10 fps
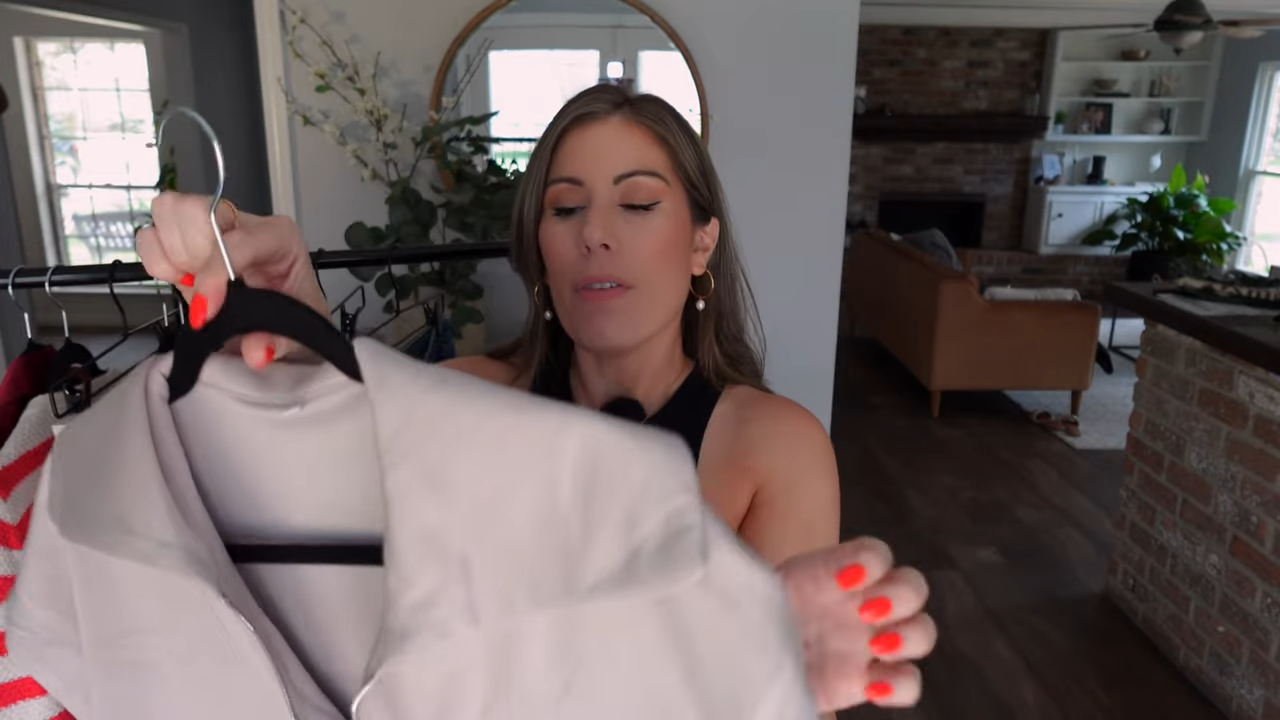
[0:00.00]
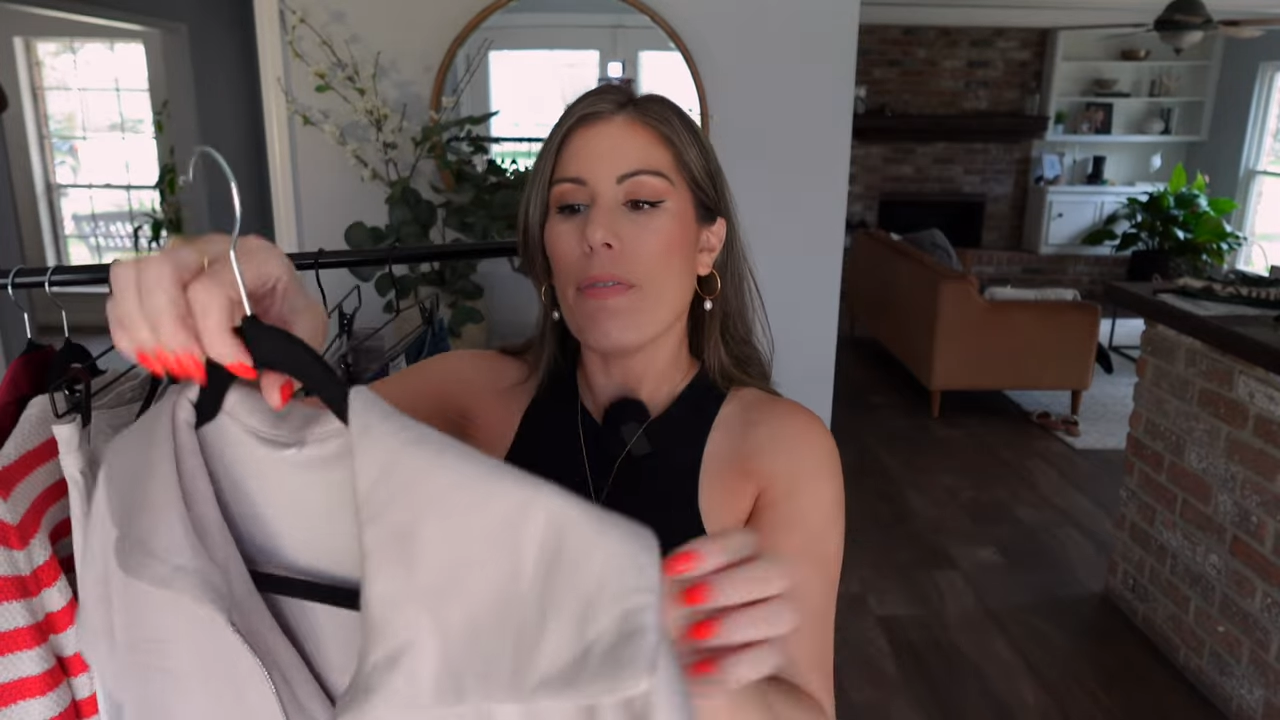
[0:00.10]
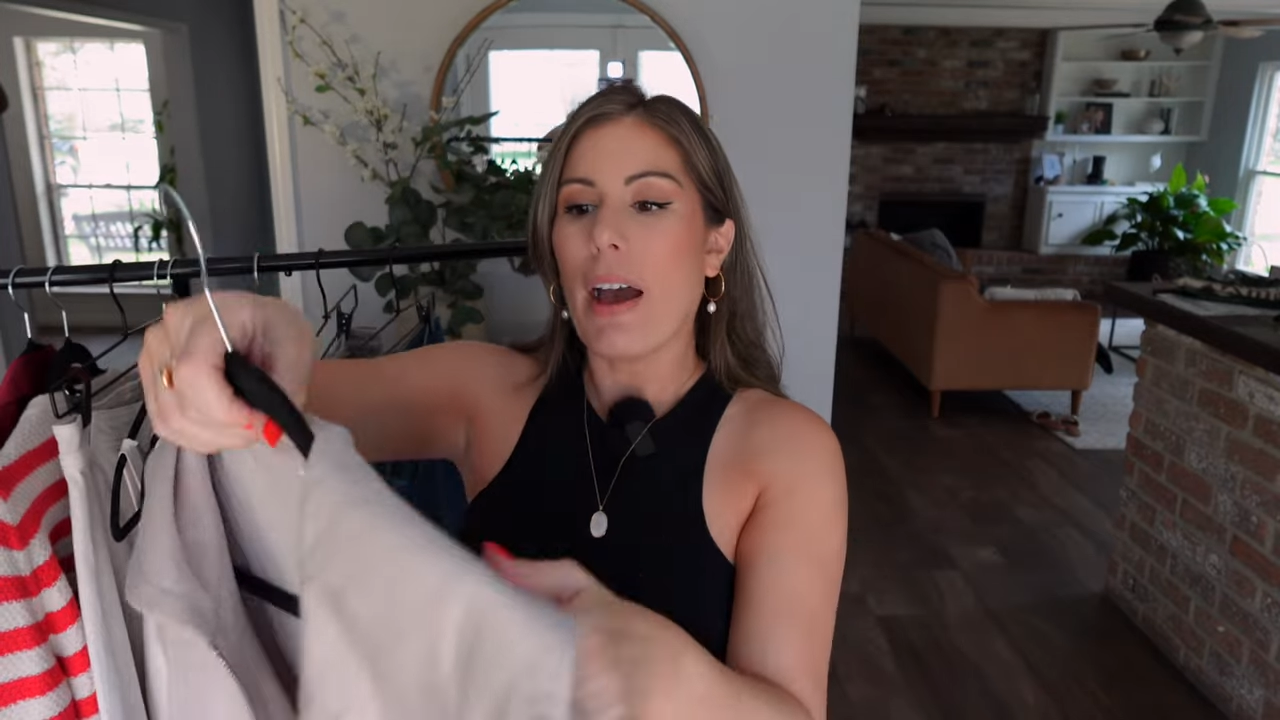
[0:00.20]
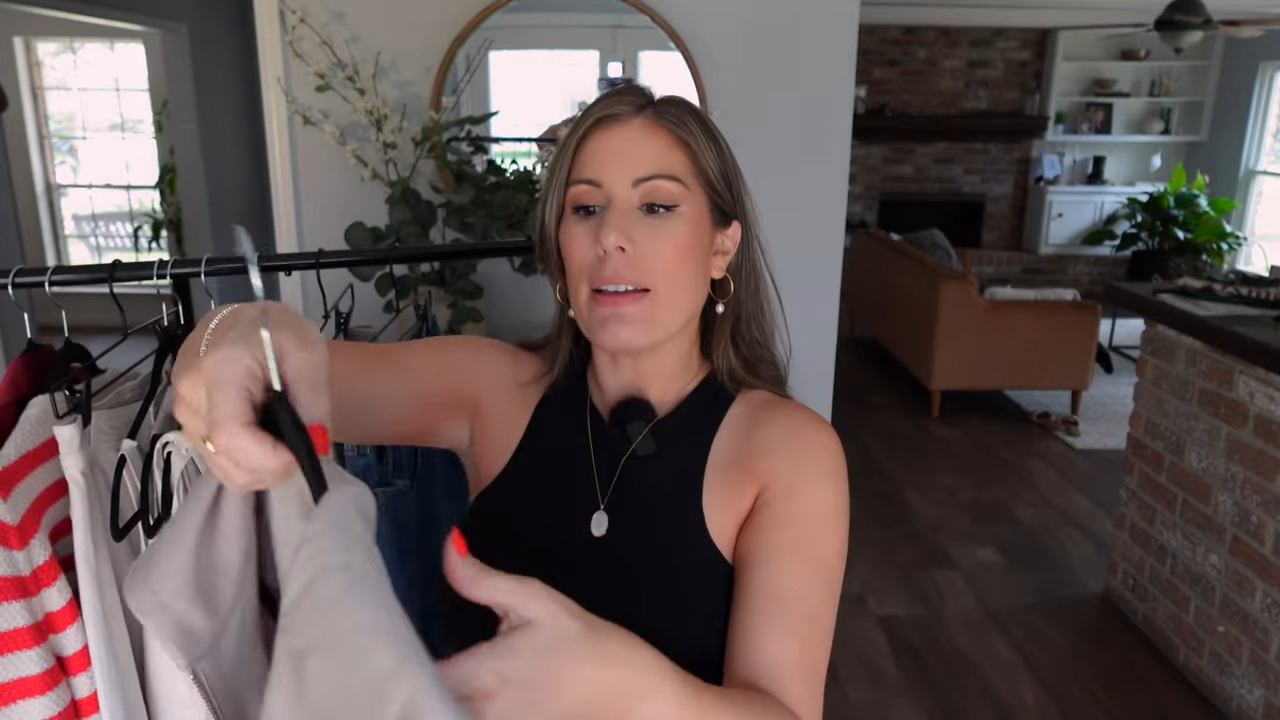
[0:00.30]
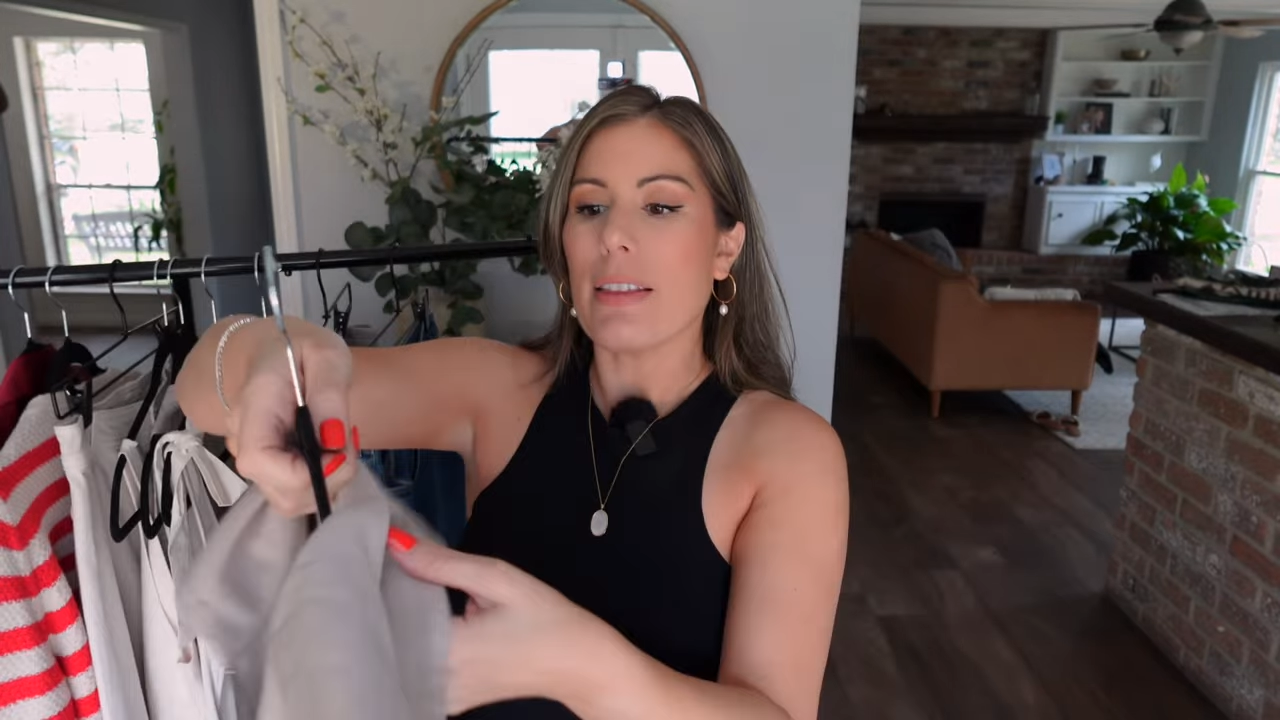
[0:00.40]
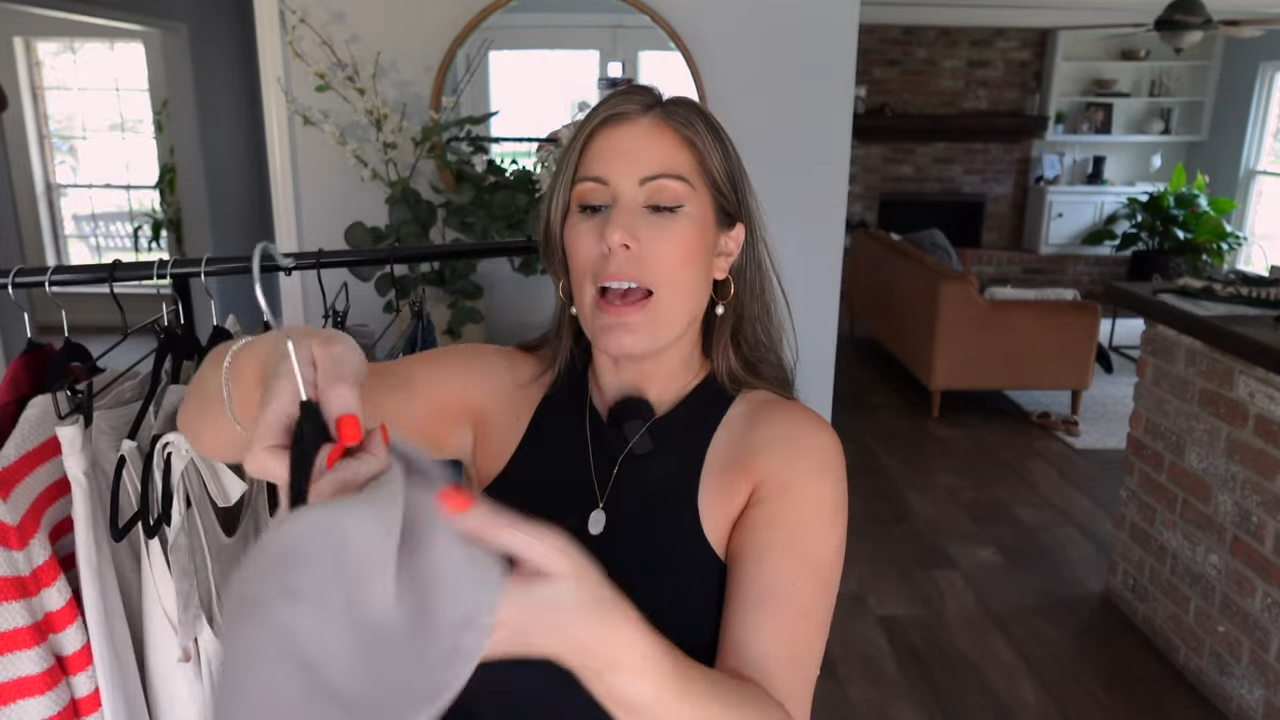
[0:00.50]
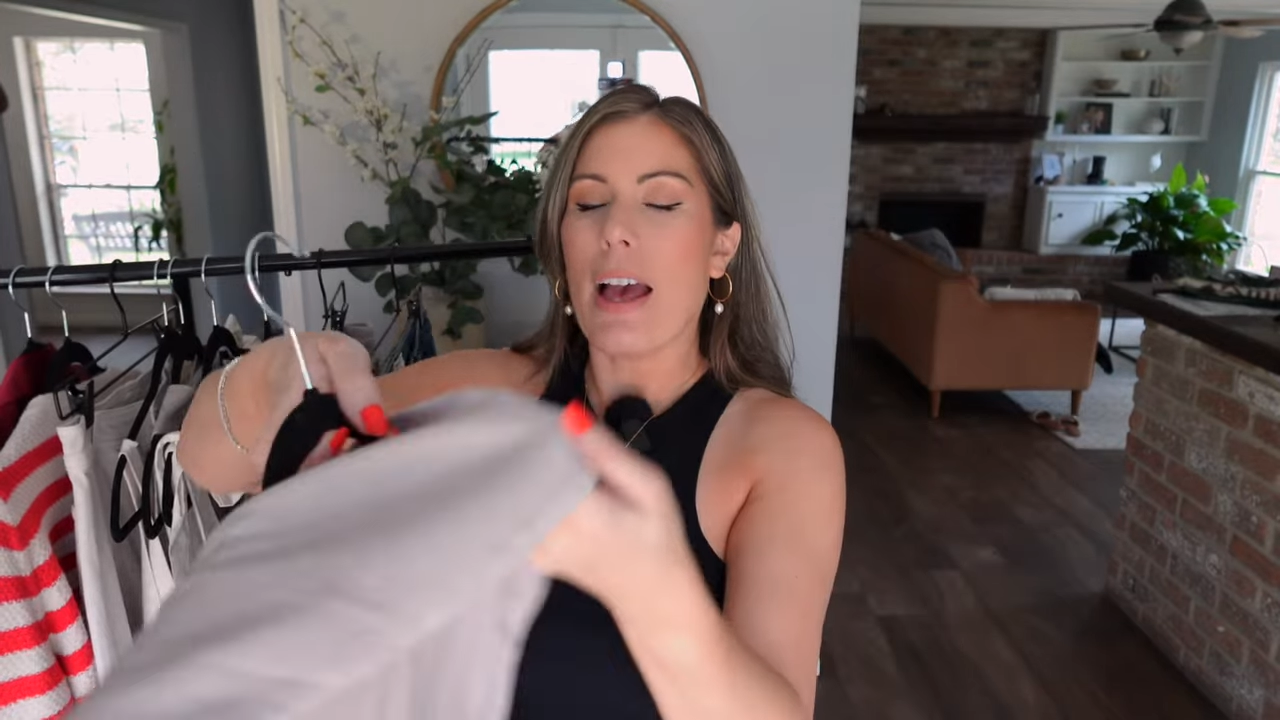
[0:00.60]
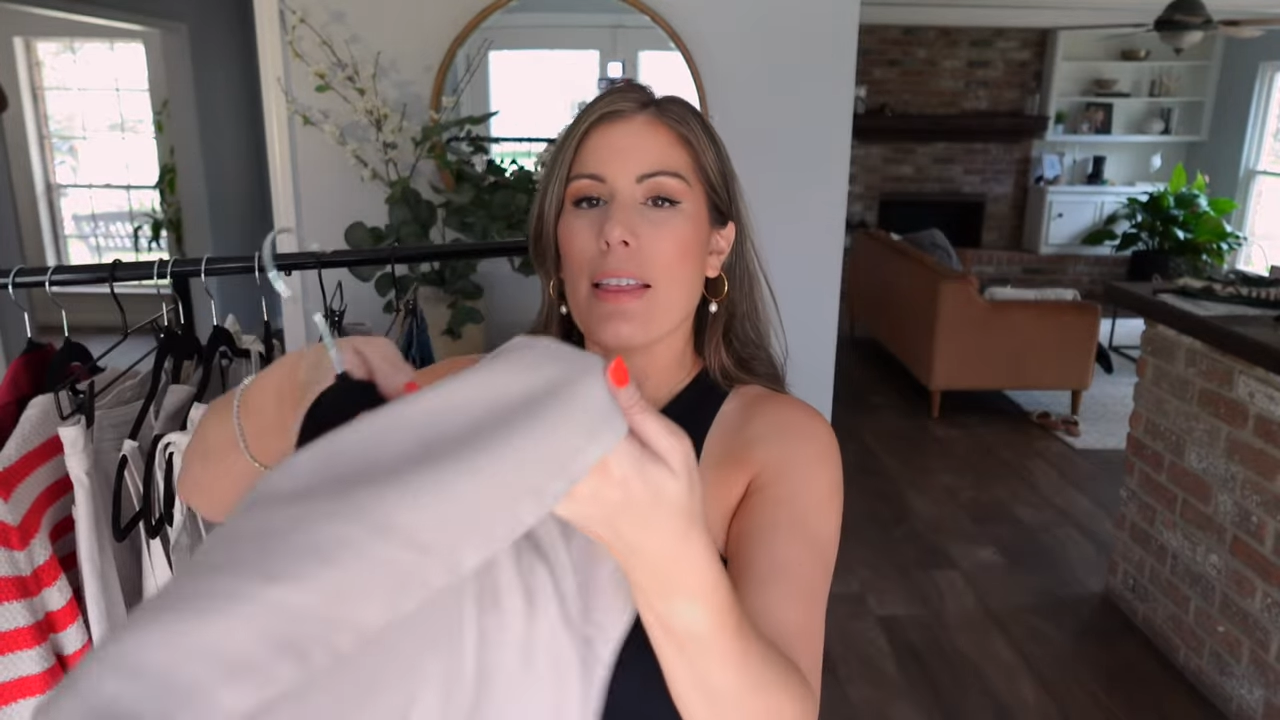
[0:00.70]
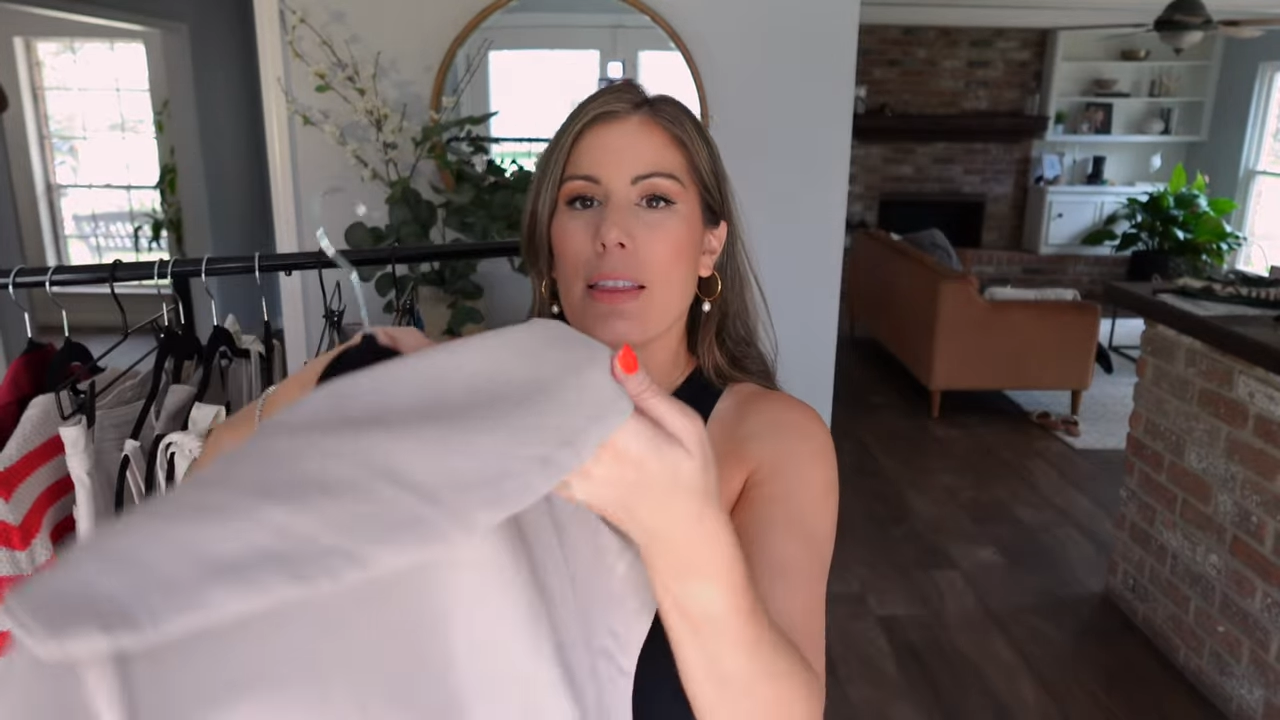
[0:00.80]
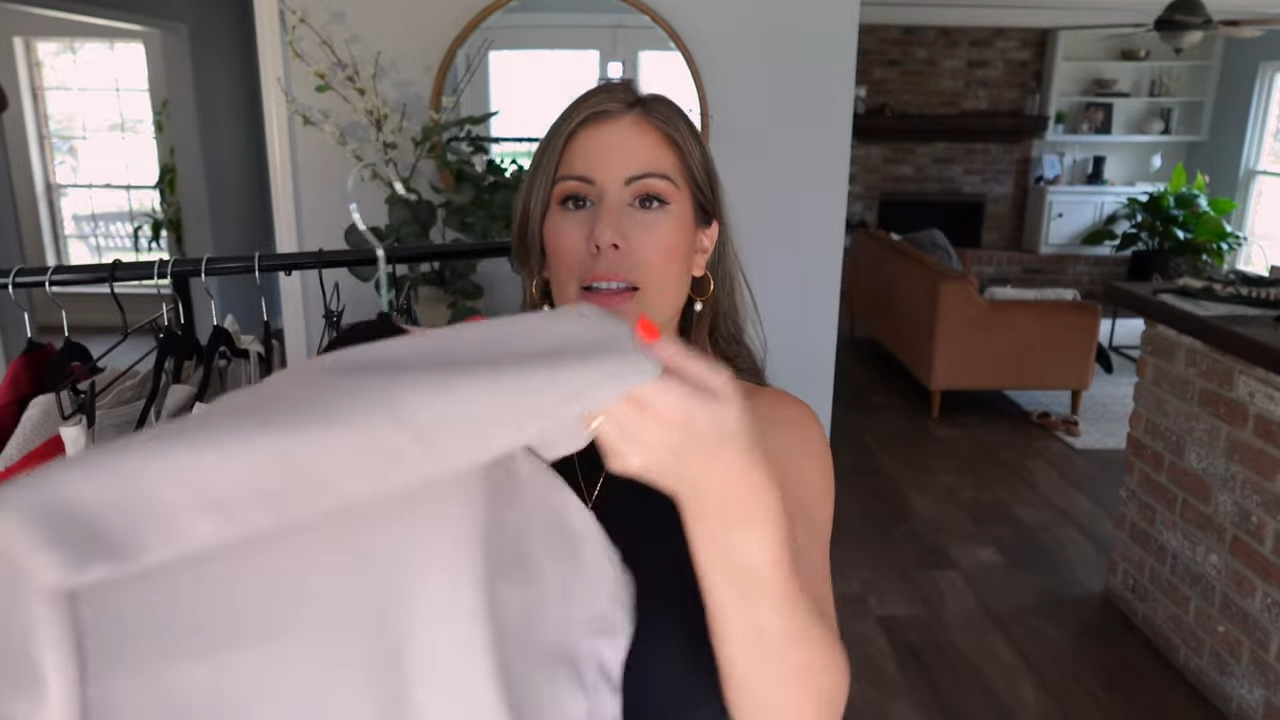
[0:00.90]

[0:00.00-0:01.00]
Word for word: fact that